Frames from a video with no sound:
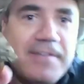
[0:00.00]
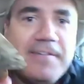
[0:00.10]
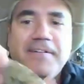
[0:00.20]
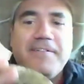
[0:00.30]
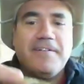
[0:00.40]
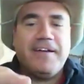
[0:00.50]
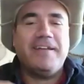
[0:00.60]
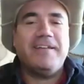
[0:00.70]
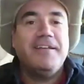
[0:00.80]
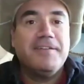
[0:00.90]
All right,
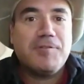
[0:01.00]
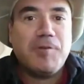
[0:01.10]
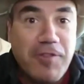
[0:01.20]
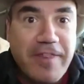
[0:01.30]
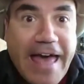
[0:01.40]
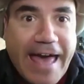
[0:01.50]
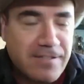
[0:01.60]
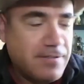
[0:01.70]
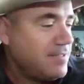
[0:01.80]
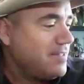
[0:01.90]
so that
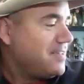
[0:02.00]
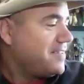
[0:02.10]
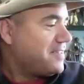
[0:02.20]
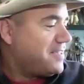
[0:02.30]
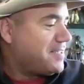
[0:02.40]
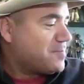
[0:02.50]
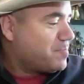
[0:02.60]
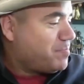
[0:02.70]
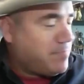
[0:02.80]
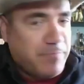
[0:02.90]
is
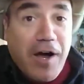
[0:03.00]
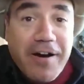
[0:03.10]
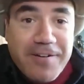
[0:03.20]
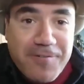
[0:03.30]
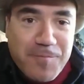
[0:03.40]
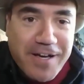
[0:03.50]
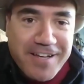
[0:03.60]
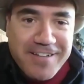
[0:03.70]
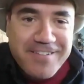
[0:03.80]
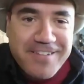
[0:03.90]
part of
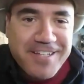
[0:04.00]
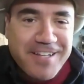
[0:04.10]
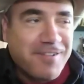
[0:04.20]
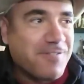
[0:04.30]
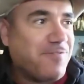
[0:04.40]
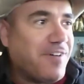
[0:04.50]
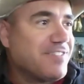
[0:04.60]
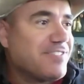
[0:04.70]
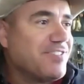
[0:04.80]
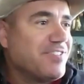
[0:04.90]
my little
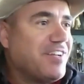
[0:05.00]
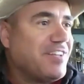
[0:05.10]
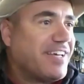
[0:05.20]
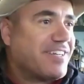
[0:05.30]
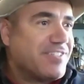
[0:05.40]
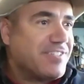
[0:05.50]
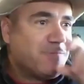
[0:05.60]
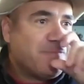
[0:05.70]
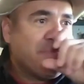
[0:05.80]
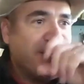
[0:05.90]
fossil collection.
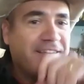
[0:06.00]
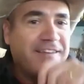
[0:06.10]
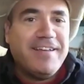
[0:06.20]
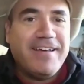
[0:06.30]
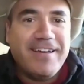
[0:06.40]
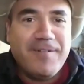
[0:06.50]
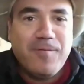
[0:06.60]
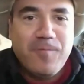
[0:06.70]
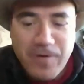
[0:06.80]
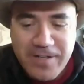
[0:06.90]

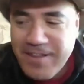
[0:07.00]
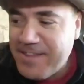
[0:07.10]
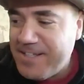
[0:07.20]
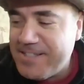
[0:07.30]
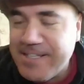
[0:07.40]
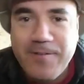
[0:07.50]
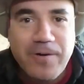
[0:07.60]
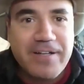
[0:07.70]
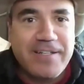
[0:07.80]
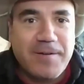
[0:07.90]
One of the things that I
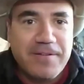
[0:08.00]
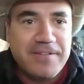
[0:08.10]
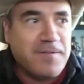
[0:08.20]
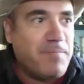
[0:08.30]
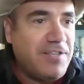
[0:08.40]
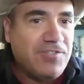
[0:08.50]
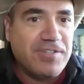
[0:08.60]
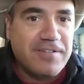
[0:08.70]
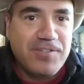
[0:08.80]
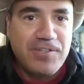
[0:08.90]
wanted to
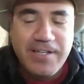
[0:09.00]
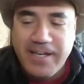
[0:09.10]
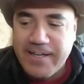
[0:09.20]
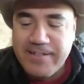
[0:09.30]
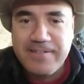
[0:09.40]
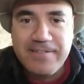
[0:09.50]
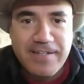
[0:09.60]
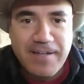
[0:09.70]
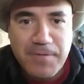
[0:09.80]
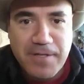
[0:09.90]
mention to you guys, and I'm going to